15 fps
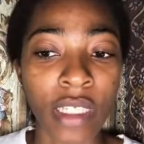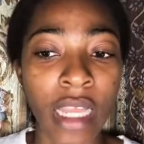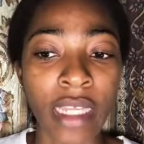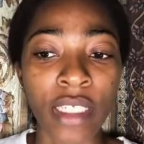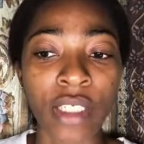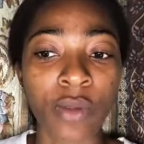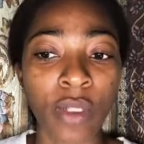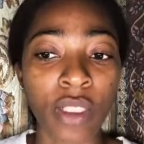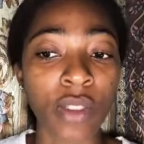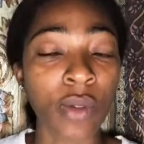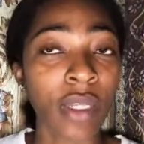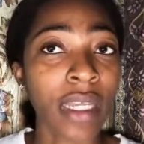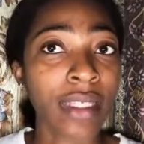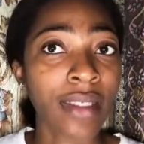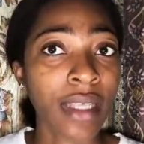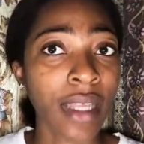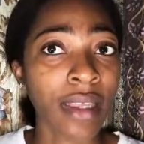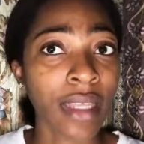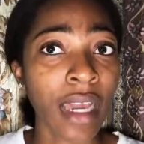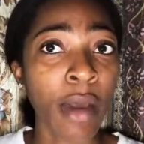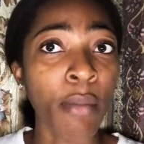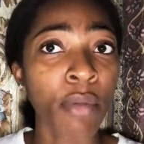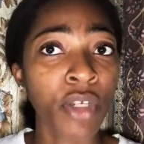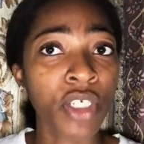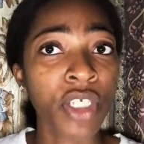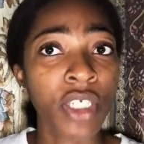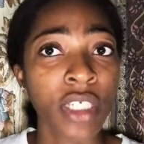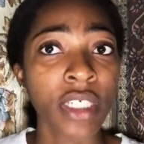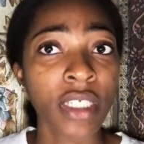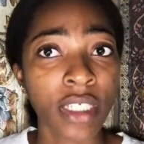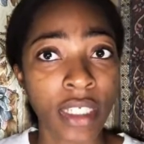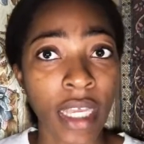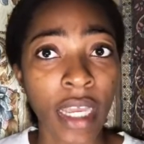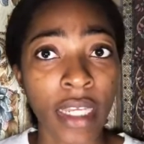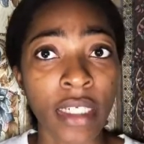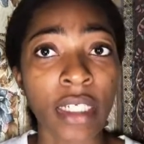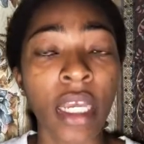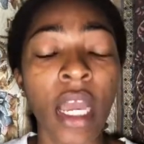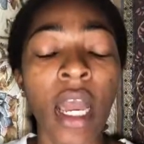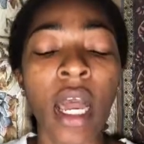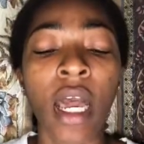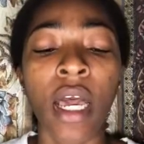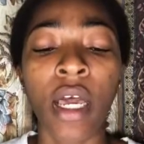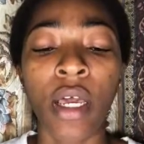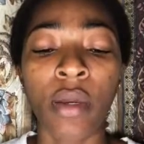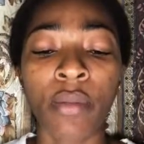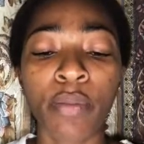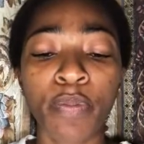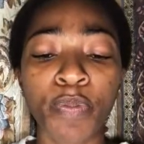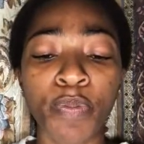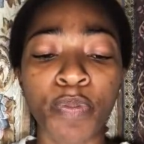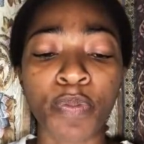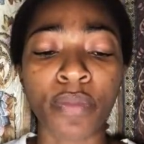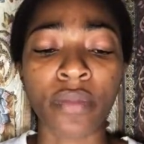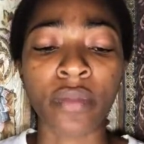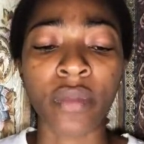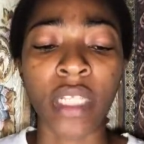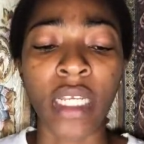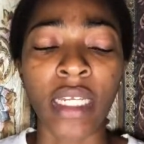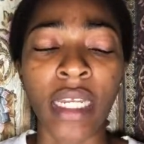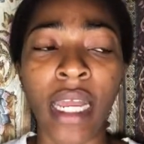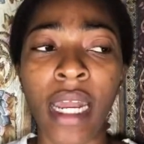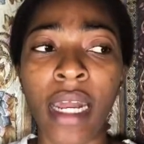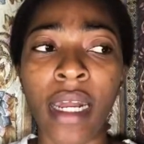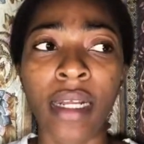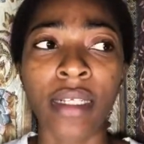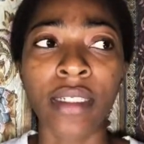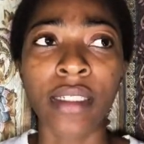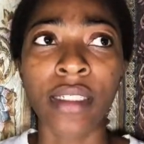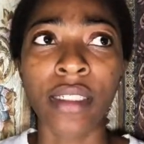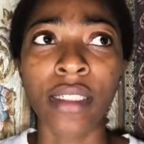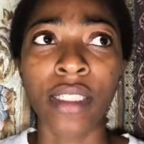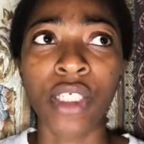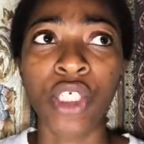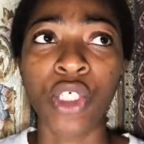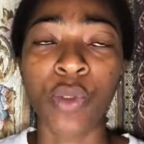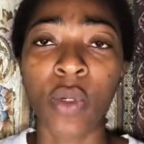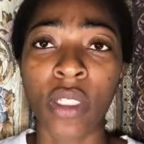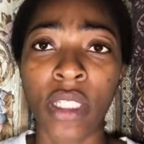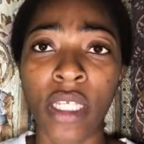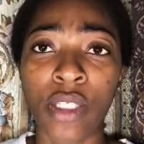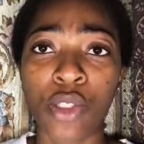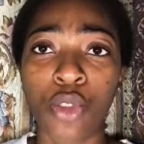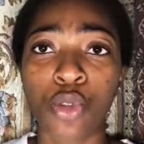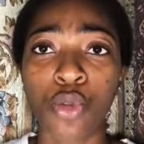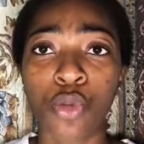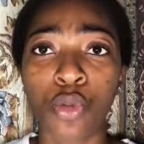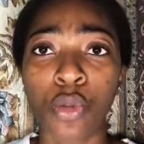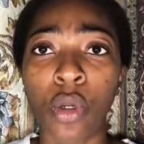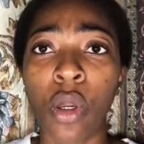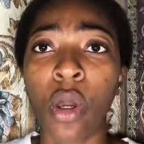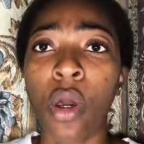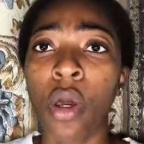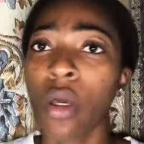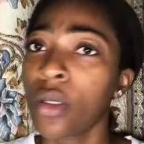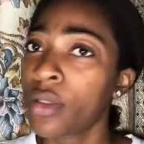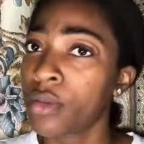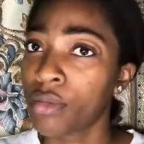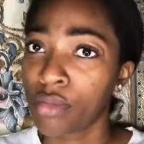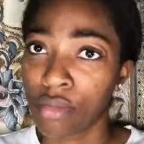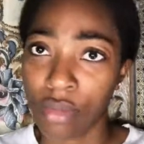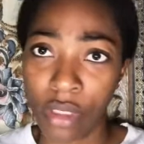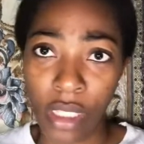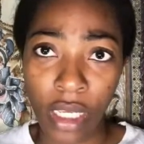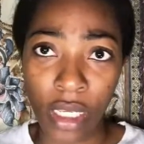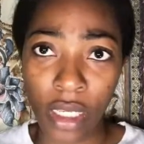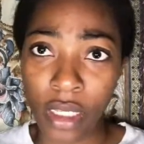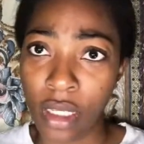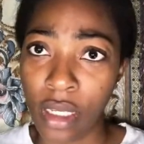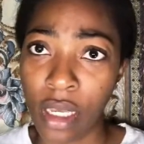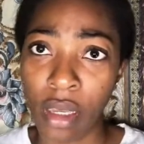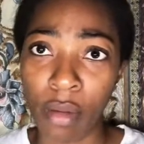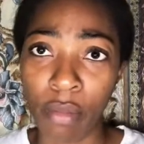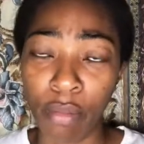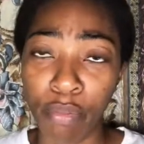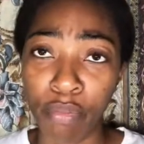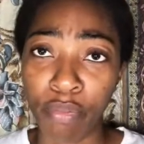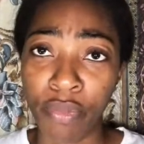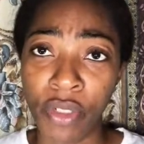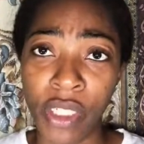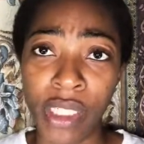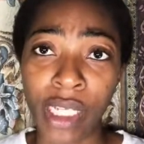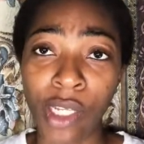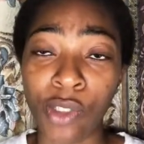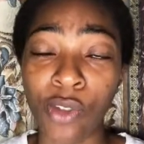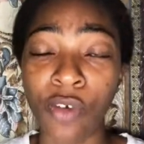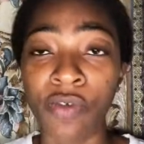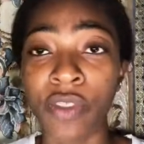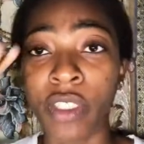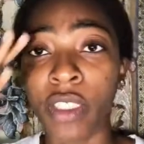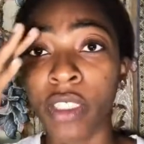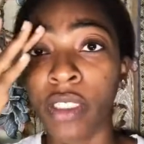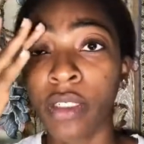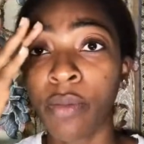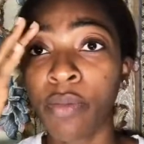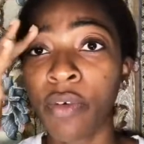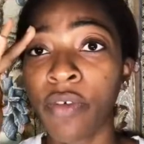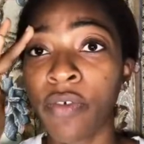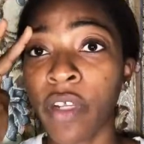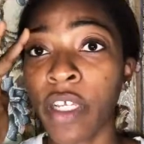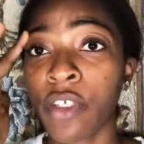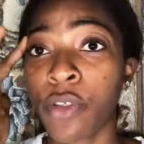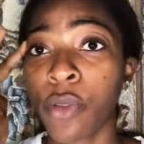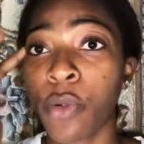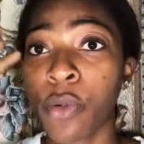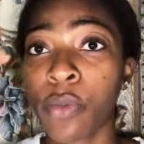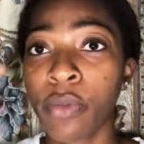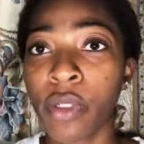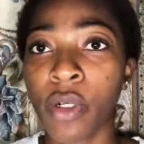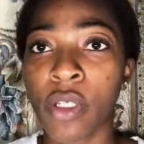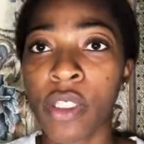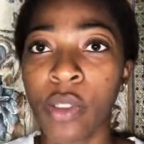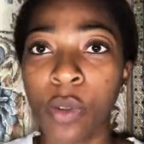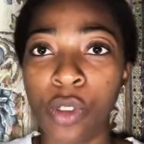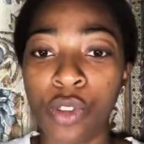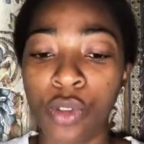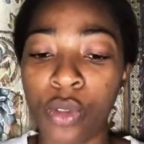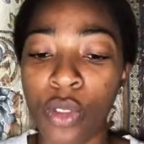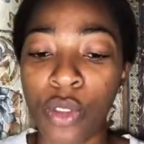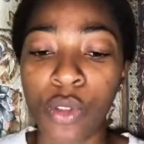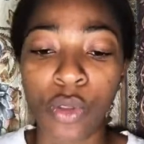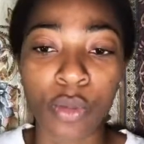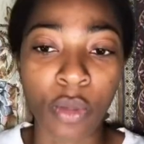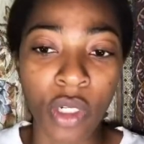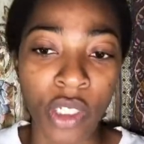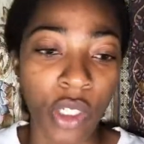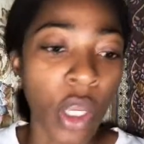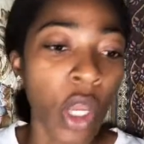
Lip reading: like, she wasn't the one that said that, but she said that she wanted to take Prince out of the privileged room because he was doing too much.